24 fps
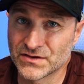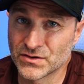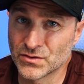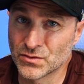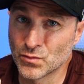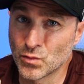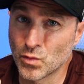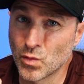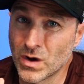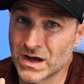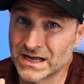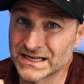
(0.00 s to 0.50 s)
you
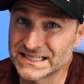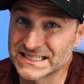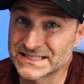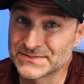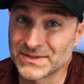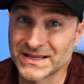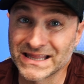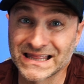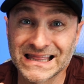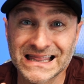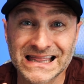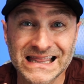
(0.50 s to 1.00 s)
want to
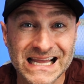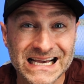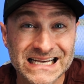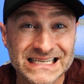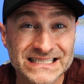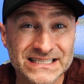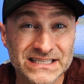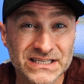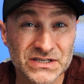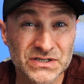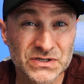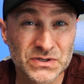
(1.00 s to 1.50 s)
spend
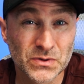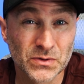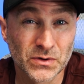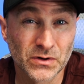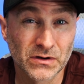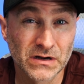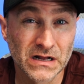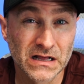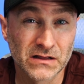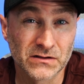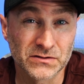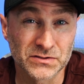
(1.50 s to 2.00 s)
less than
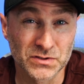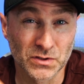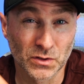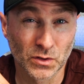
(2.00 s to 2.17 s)
$200 or